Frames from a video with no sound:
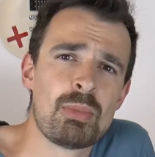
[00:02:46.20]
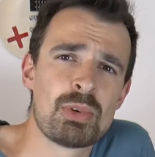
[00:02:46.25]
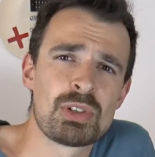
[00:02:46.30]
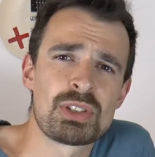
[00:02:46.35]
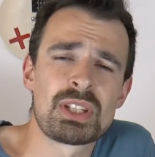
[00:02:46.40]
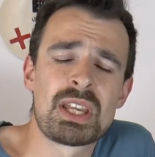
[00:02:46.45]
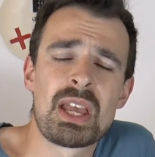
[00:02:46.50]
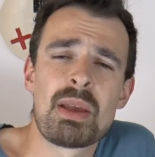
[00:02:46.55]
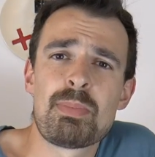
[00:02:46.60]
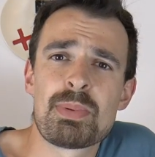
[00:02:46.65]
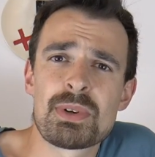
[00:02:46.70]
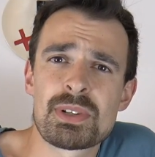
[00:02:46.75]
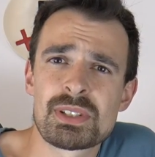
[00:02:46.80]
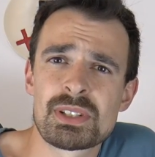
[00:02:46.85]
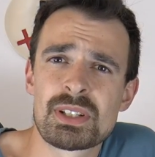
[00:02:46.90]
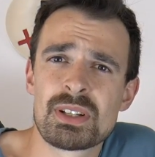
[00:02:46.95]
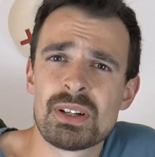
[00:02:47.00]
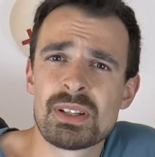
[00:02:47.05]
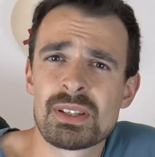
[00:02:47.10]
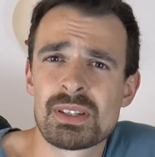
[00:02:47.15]
Most
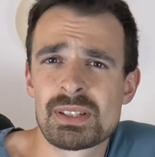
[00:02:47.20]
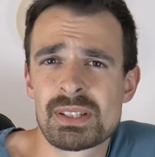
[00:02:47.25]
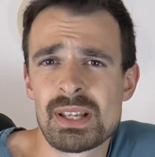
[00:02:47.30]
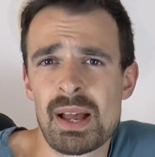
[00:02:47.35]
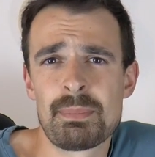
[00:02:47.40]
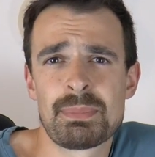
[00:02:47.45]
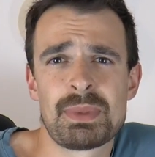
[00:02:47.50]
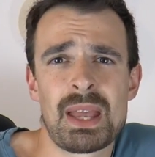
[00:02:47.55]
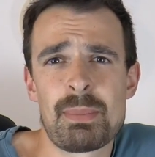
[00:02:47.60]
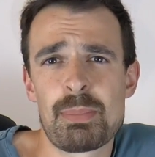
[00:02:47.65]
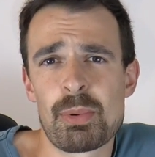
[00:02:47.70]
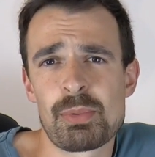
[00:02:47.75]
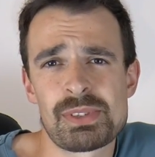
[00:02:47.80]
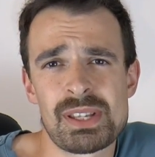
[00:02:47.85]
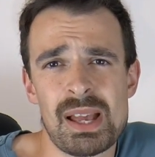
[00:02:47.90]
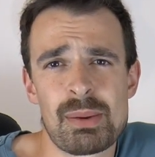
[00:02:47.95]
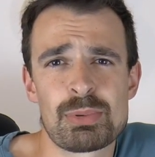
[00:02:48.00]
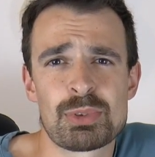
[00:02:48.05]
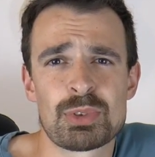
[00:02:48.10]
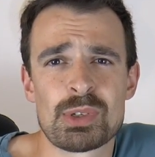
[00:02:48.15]
keepers got some type of
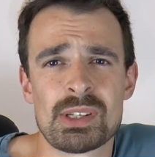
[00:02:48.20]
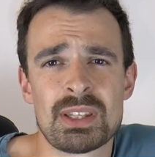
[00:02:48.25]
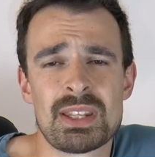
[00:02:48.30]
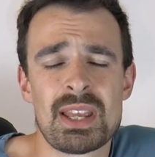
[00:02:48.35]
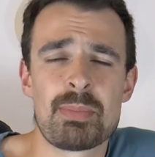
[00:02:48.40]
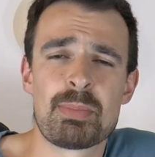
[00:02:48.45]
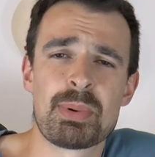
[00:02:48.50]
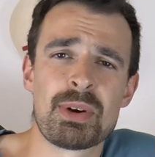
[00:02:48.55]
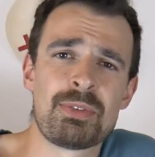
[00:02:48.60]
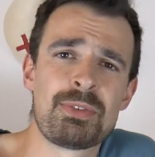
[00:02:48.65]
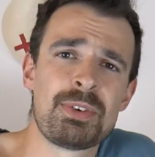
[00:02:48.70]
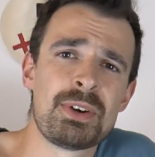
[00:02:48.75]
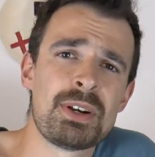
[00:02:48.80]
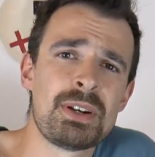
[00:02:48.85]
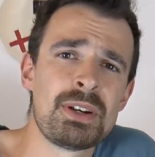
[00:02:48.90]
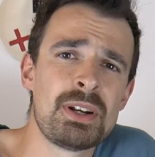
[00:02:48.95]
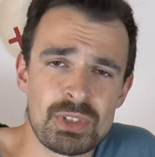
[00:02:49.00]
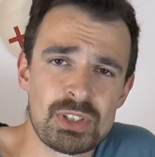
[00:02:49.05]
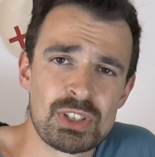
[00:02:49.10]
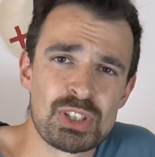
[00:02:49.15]
substrate they
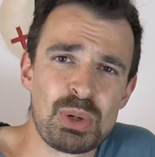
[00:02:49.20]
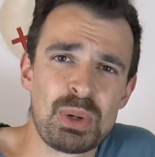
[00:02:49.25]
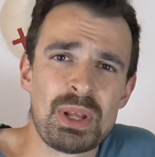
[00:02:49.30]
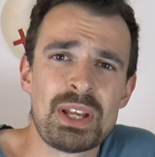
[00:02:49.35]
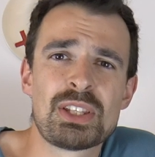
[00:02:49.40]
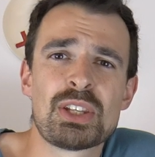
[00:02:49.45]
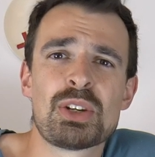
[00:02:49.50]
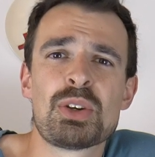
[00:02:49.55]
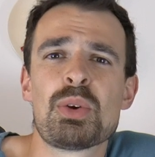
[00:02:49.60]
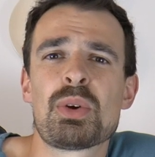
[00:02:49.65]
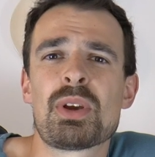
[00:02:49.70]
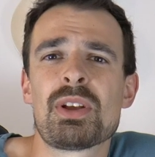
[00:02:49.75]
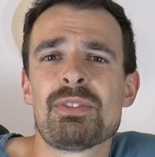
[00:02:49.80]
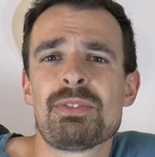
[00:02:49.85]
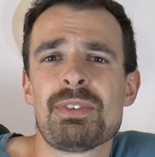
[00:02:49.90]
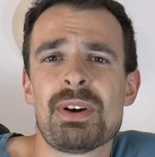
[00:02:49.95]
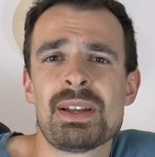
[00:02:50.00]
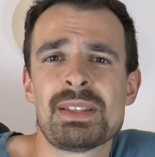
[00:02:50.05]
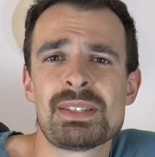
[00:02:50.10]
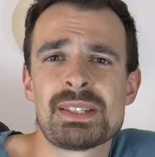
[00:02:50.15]
prefer, so later you can
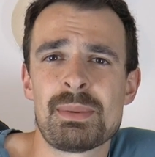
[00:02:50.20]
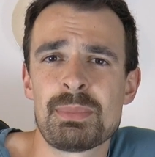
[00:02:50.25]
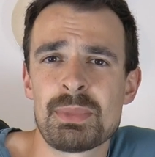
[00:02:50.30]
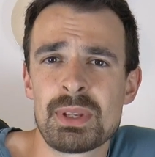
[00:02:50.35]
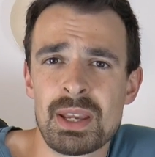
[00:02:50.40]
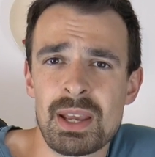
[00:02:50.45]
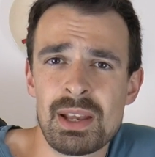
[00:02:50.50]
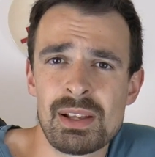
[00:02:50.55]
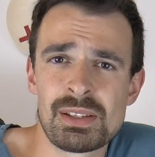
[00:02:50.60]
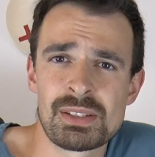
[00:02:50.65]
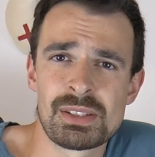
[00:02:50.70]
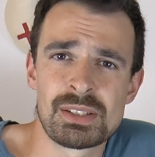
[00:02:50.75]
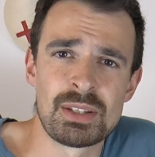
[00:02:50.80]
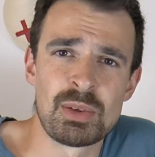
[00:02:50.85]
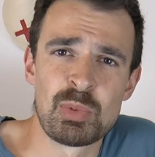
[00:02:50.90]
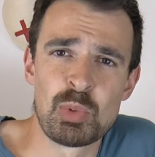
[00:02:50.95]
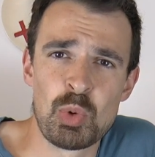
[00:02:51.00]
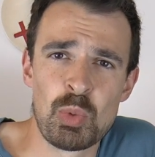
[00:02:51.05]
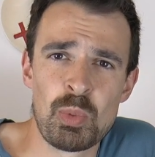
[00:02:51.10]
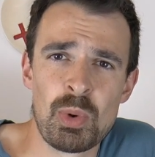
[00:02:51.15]
find something else
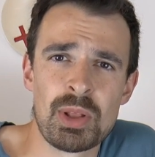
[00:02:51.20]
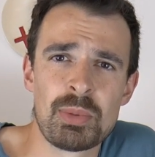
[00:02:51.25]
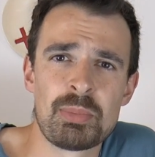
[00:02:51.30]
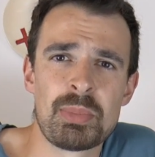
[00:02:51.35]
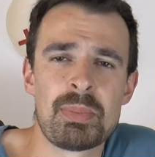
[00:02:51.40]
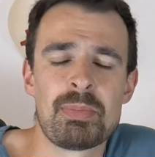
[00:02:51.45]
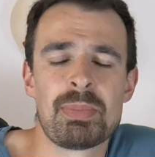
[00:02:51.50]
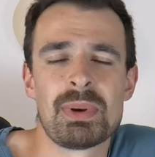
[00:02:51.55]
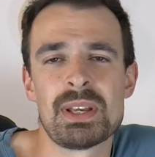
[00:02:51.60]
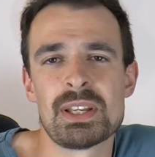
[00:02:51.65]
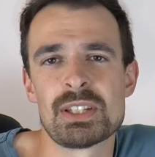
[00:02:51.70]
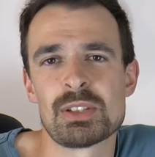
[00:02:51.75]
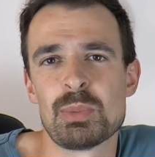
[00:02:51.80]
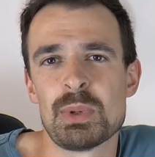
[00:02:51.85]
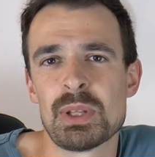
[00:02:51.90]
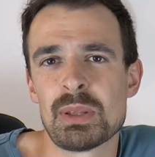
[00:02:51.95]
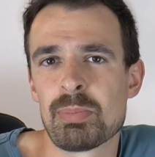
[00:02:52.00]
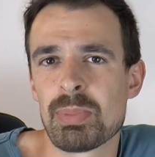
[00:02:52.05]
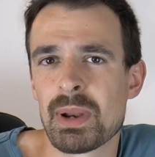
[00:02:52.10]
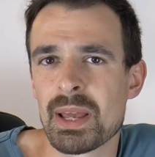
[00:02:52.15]
if you won't be pleased
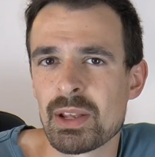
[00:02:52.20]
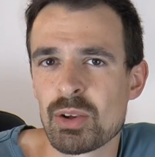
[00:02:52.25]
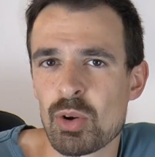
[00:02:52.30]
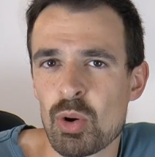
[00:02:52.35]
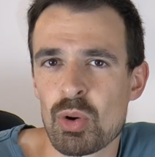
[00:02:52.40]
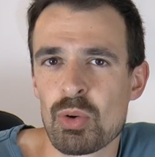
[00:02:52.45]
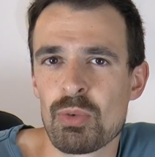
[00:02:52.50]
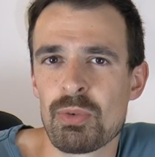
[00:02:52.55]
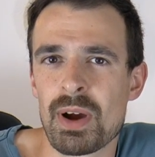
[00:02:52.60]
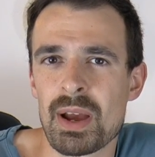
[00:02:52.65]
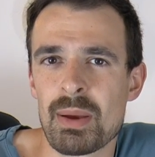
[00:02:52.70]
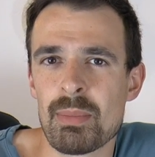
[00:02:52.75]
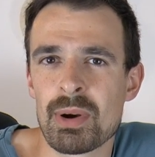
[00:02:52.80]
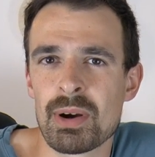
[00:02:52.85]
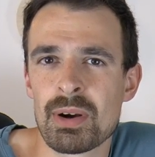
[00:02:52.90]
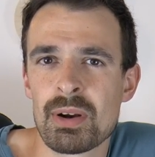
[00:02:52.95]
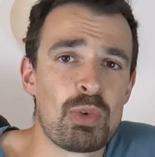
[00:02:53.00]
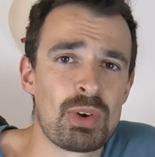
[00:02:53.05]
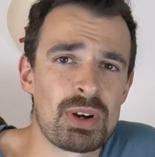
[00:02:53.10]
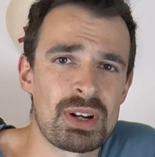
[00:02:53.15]
with plain cocoa
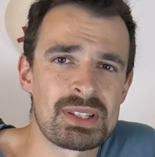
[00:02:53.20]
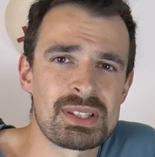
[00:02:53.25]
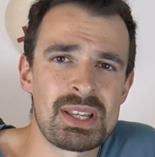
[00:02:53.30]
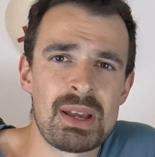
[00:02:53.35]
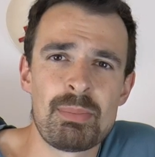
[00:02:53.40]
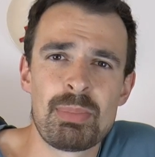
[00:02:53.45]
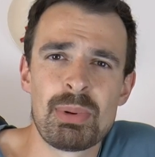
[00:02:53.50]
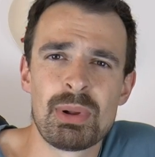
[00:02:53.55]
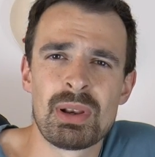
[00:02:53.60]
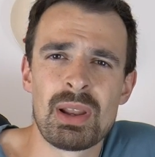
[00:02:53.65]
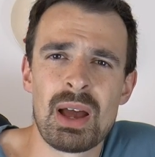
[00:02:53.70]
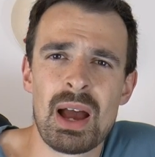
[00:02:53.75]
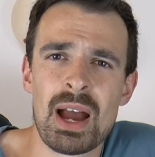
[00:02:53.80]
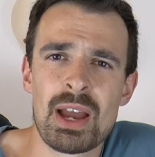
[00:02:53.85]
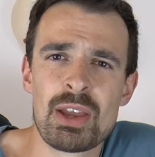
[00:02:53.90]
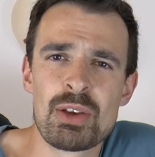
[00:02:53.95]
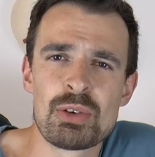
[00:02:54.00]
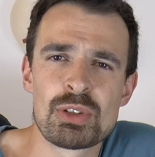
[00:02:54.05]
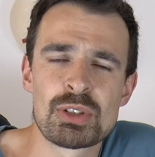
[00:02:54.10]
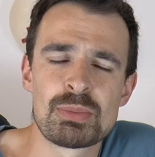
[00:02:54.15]
fiber. For example, I
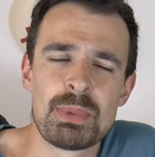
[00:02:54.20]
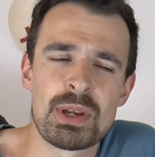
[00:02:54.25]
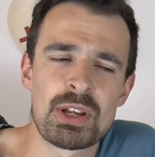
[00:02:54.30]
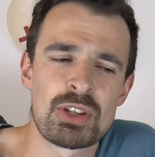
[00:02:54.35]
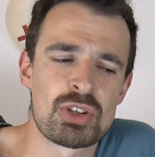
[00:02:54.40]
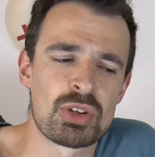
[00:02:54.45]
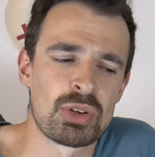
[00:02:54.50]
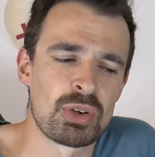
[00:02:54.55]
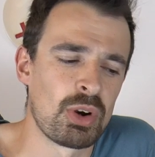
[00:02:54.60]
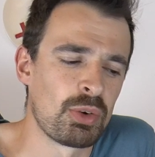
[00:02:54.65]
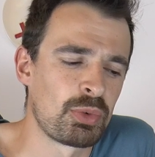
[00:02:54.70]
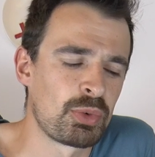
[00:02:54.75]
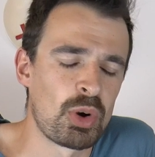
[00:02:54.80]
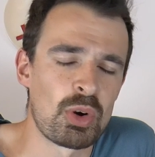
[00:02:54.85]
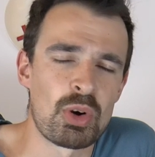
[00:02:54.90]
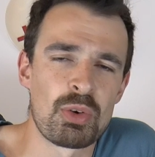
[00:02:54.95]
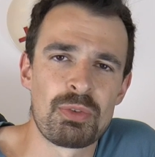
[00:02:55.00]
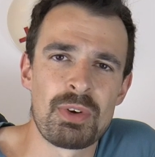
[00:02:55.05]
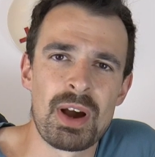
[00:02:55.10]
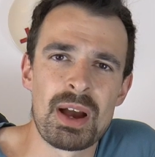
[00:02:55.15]
use mixture of
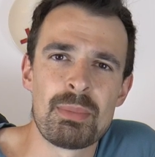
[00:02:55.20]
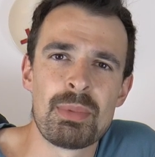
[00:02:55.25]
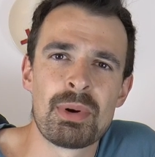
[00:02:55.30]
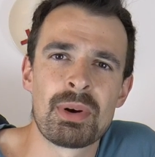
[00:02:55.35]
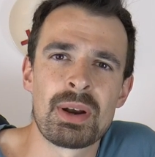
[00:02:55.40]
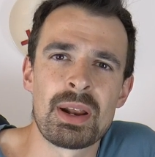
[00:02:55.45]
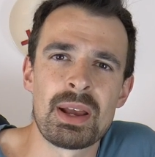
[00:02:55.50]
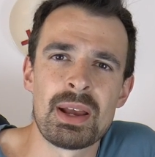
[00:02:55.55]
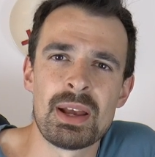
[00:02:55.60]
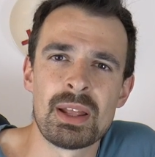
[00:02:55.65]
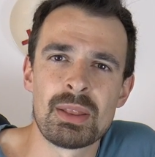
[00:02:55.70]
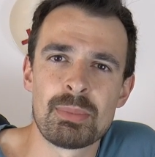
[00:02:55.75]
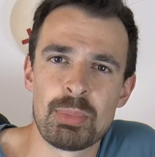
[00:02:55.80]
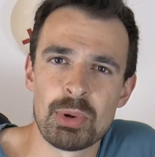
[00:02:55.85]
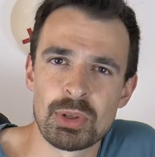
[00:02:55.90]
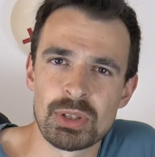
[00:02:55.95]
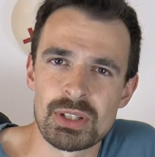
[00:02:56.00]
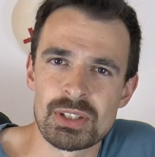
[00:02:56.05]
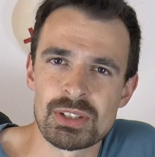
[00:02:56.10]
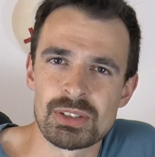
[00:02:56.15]
cocoa fiber and
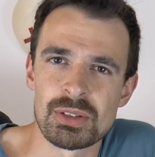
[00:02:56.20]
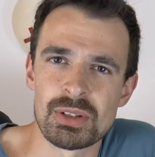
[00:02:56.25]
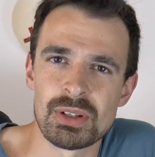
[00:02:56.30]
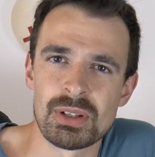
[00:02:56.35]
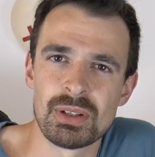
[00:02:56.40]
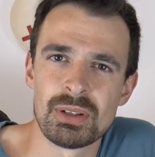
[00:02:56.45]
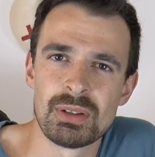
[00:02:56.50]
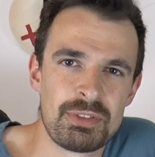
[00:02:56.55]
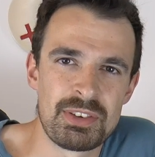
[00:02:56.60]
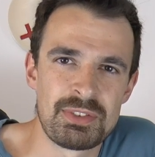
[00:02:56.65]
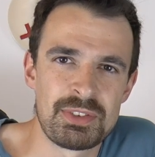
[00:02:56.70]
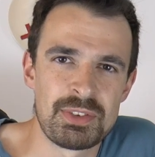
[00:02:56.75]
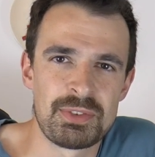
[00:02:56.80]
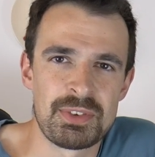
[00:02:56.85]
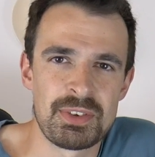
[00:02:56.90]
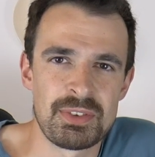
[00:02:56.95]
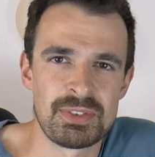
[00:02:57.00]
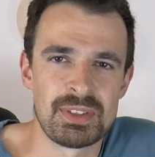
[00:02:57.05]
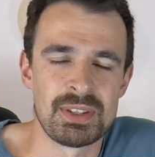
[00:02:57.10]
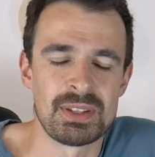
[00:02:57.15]
potting soil,
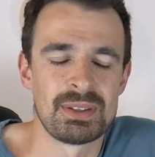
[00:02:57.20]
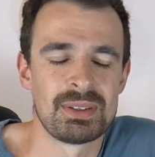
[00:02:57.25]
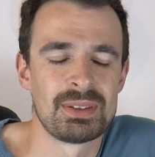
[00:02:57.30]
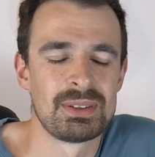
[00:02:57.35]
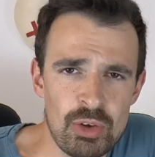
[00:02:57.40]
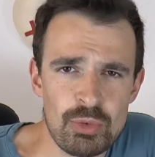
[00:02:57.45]
50-50.